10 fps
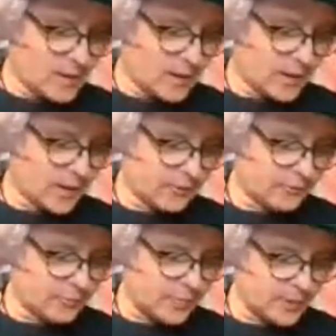I
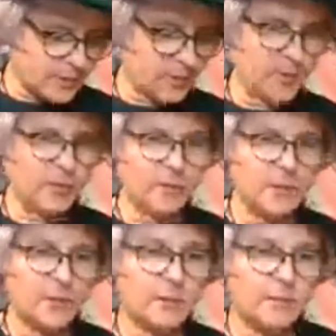have been
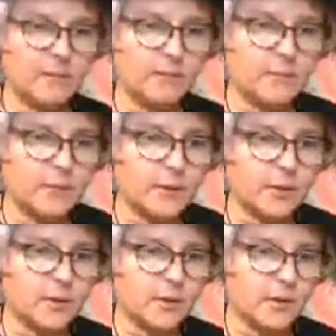a very
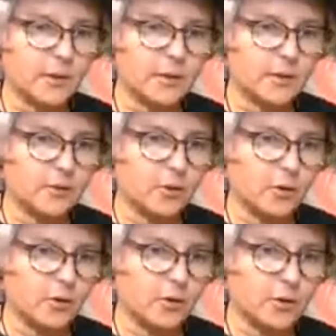good
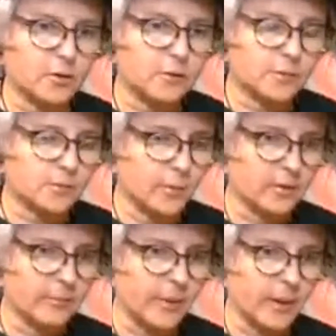girl with
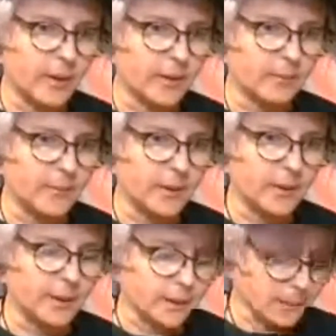my
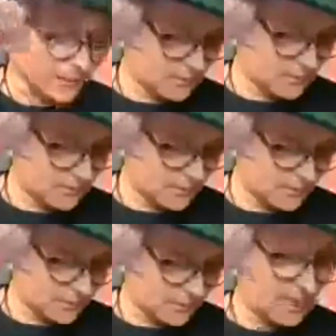money
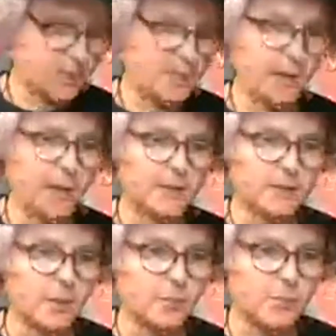these past
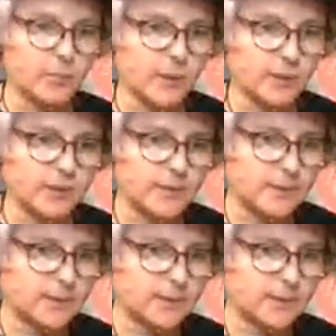couple months.